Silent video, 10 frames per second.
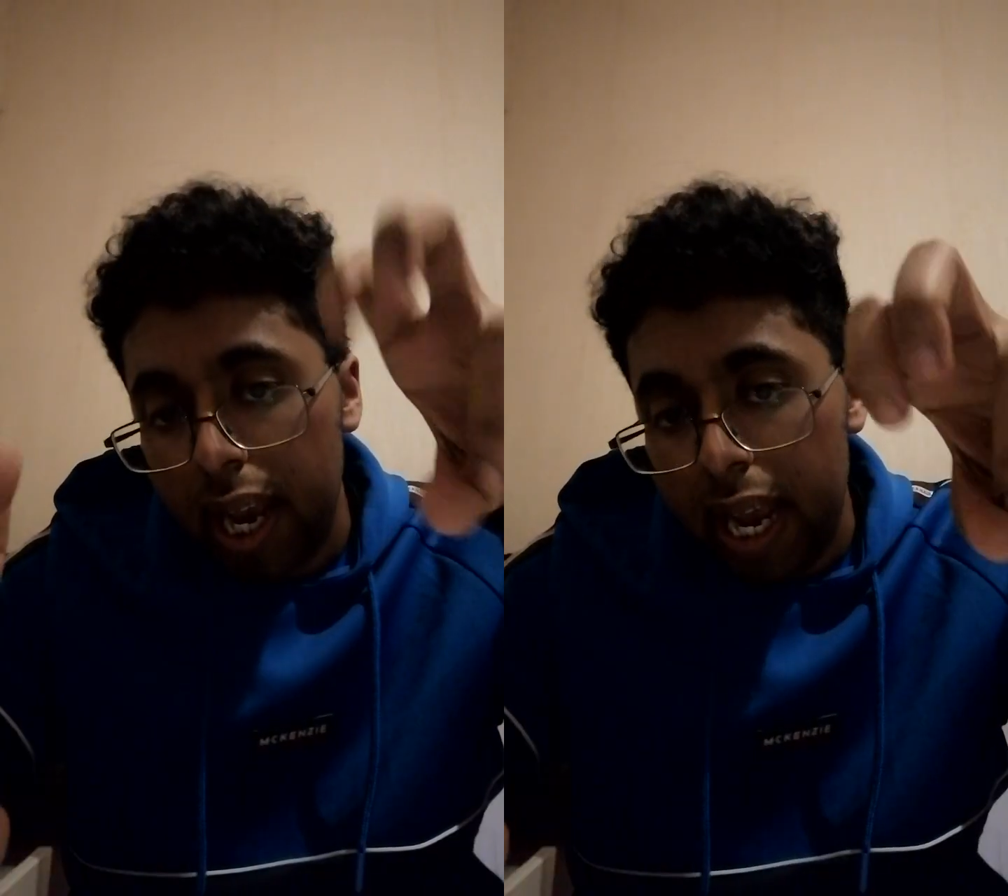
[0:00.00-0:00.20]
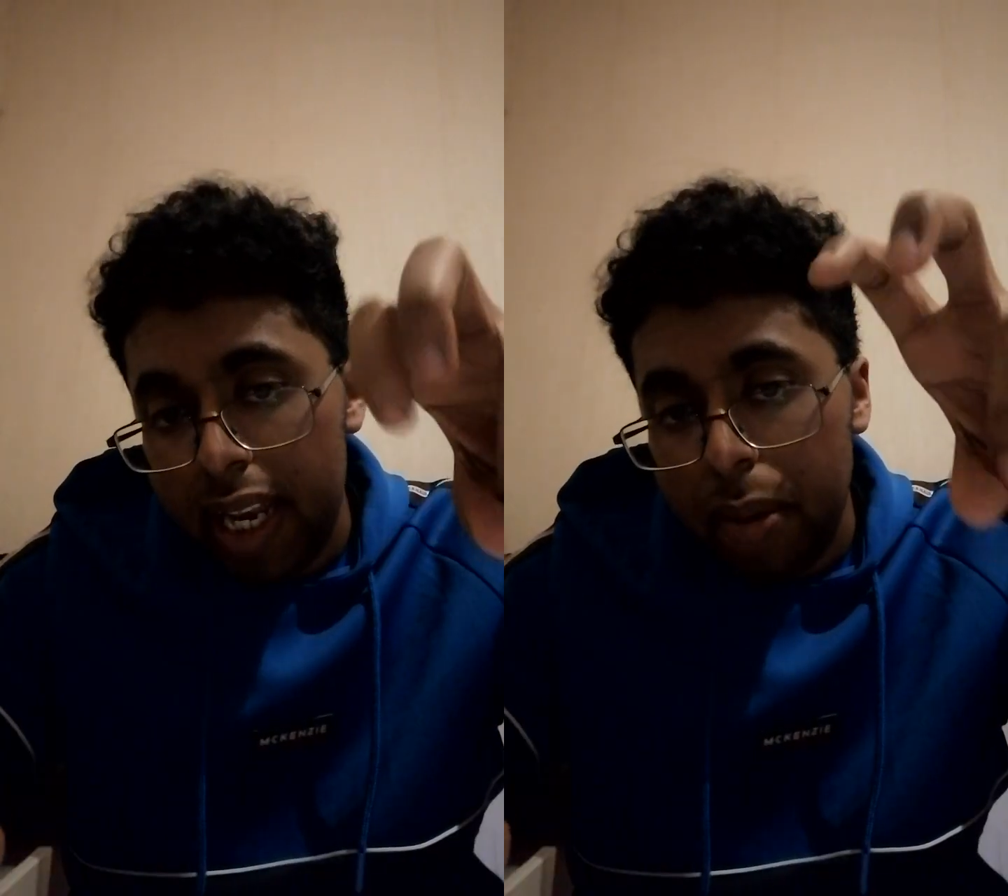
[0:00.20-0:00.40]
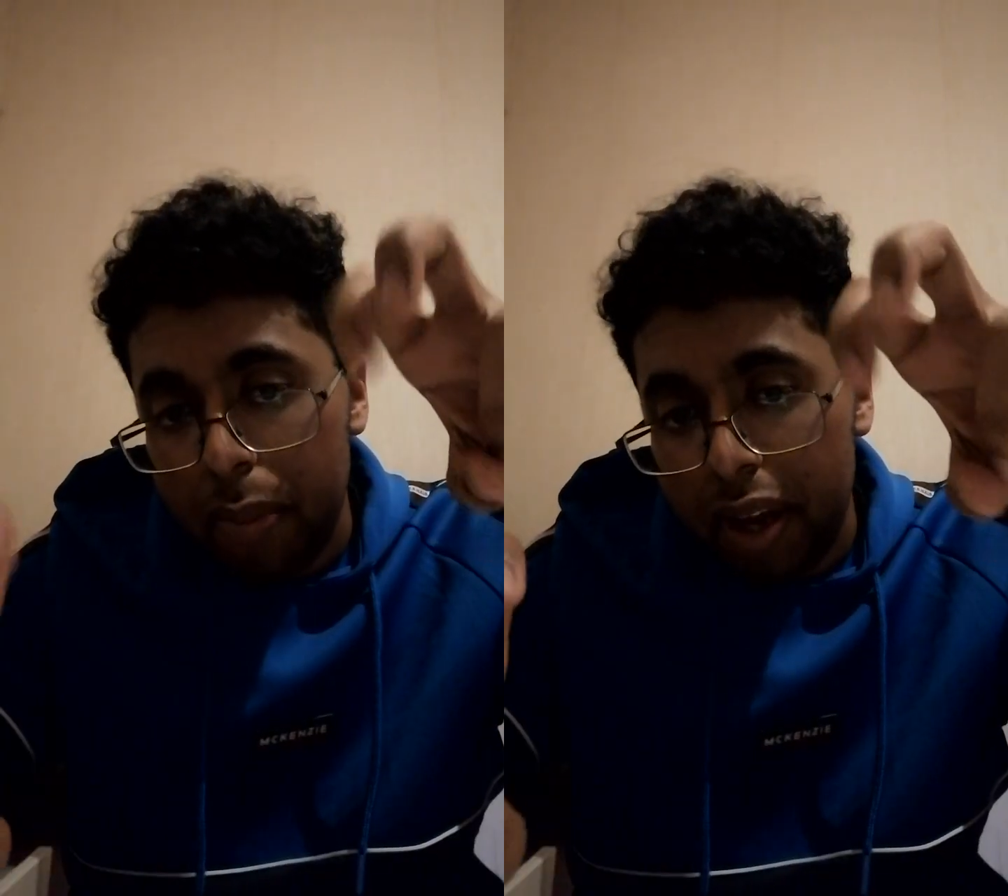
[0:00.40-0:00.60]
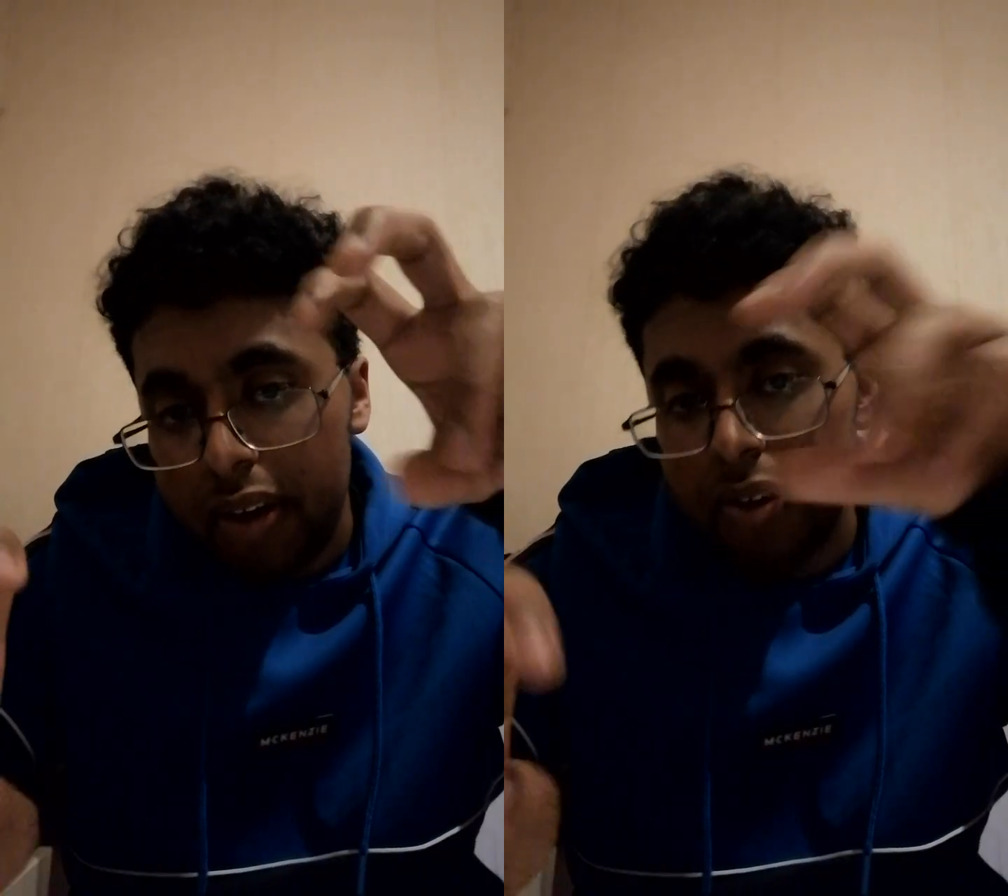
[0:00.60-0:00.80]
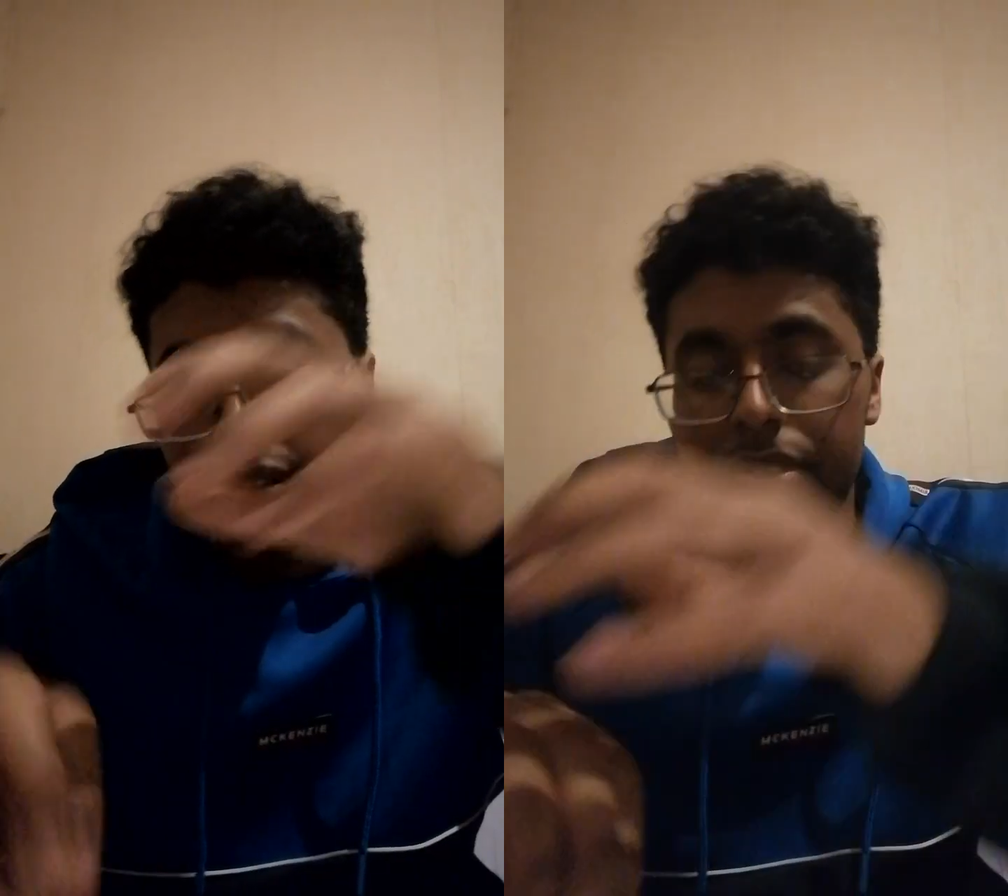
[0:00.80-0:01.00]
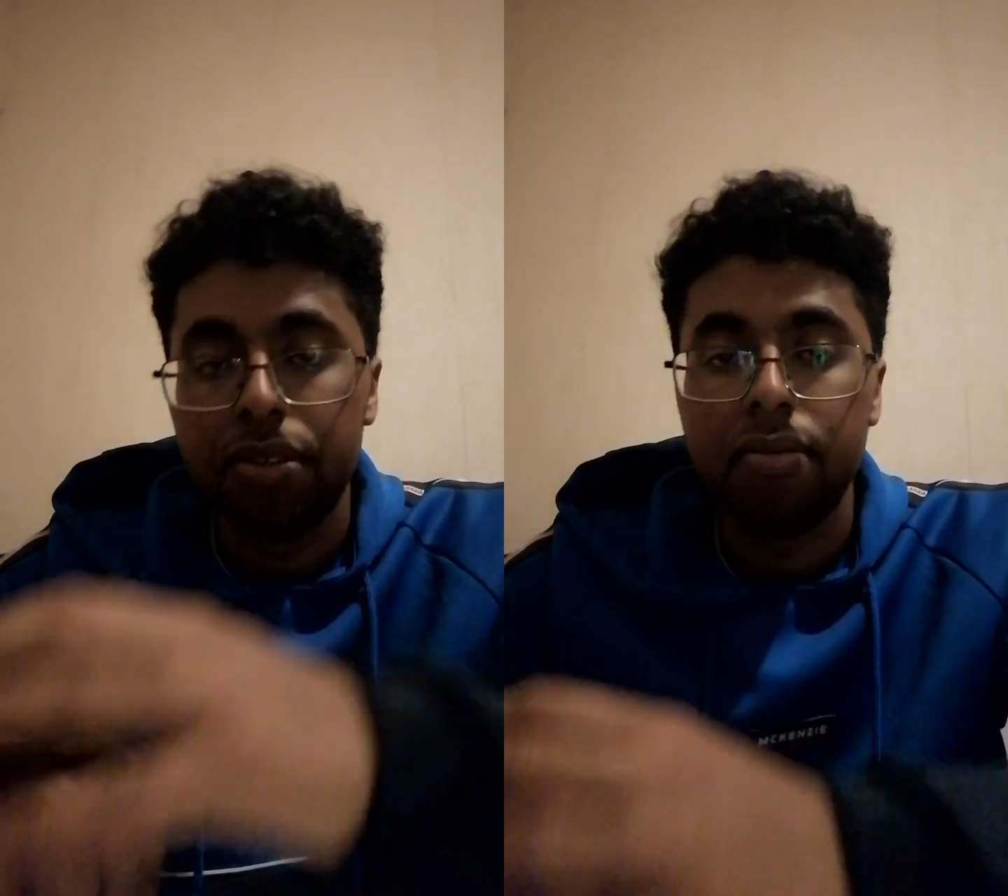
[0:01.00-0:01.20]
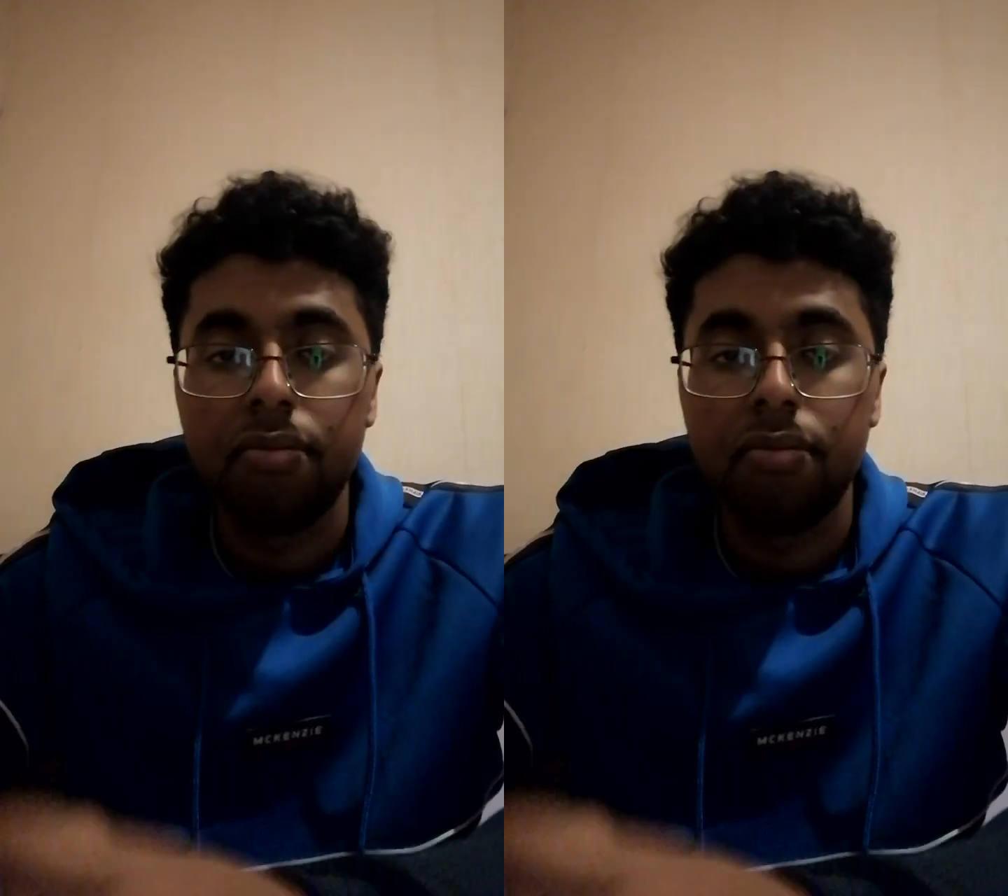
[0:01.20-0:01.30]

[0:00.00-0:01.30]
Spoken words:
independent.